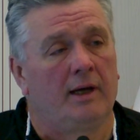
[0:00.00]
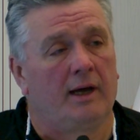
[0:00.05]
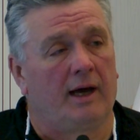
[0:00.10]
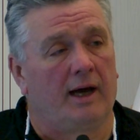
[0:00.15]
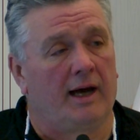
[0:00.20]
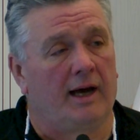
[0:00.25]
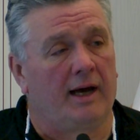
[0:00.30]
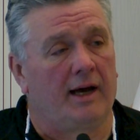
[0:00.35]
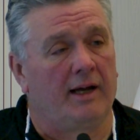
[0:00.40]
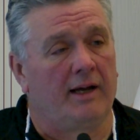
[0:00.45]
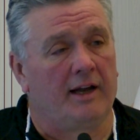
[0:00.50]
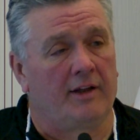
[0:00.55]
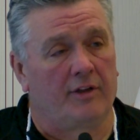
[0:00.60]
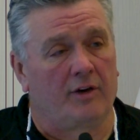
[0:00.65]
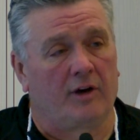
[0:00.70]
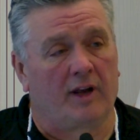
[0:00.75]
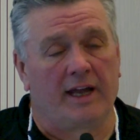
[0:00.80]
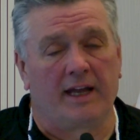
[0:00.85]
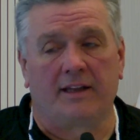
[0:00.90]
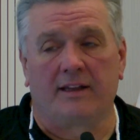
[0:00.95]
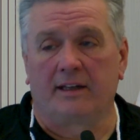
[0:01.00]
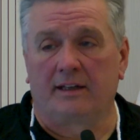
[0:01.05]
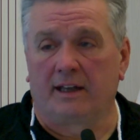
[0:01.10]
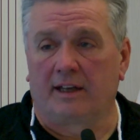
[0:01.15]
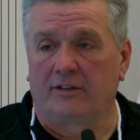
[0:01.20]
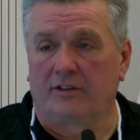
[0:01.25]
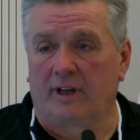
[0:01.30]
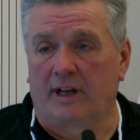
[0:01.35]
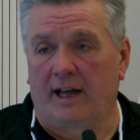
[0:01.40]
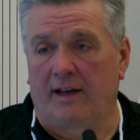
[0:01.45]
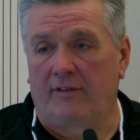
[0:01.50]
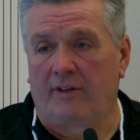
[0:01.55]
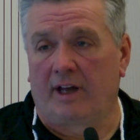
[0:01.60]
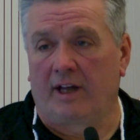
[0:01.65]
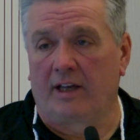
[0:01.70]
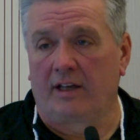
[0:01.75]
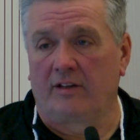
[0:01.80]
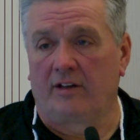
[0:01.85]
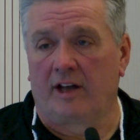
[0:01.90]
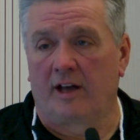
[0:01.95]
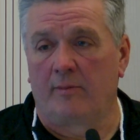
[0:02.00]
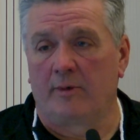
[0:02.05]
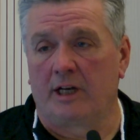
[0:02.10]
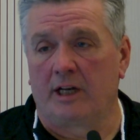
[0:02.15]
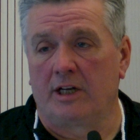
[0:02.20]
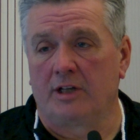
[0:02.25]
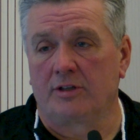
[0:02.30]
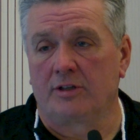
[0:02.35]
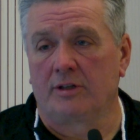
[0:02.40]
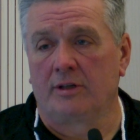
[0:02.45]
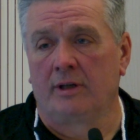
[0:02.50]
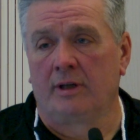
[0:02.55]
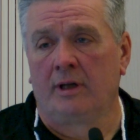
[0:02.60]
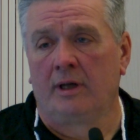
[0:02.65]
another lake that doesn't have that contamination.